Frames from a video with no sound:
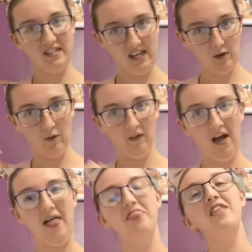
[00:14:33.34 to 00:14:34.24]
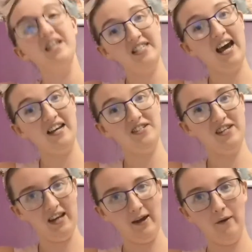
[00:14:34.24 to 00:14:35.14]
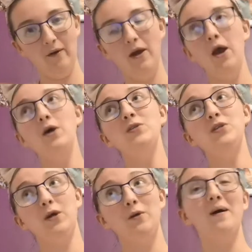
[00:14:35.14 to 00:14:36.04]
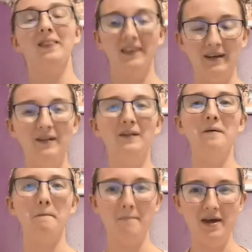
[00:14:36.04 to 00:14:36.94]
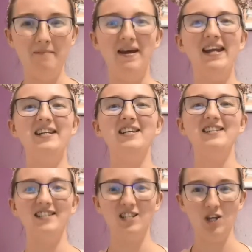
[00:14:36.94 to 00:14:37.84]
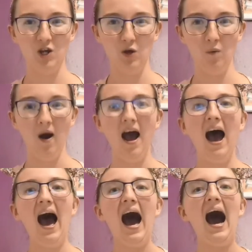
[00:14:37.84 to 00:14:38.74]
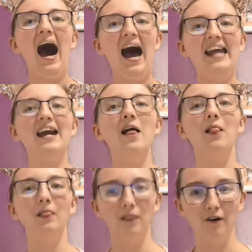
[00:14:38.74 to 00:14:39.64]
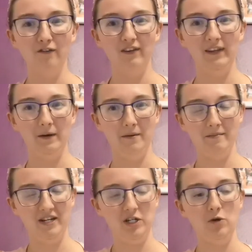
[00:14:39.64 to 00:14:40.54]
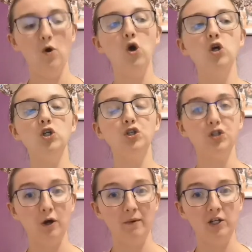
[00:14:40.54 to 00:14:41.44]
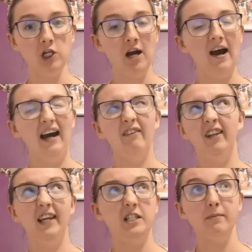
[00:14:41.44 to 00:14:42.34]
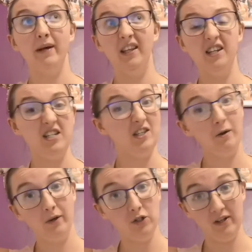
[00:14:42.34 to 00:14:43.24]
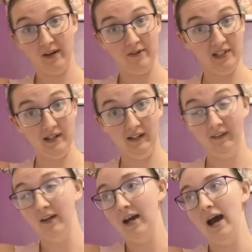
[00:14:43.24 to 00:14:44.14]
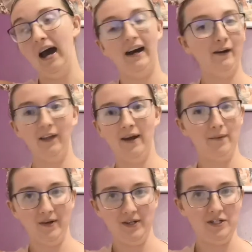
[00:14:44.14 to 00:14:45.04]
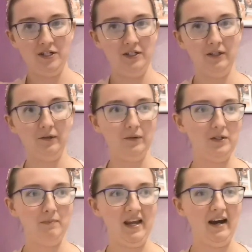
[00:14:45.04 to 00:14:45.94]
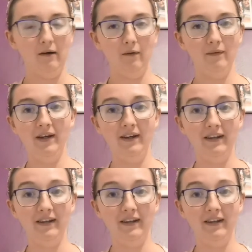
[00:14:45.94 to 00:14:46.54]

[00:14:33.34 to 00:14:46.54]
sequel. And this has to go to Little Mermaid 2. I love Little Mermaid 2 so much. I relate to Melody so much when I was little. All I wanted to do was be out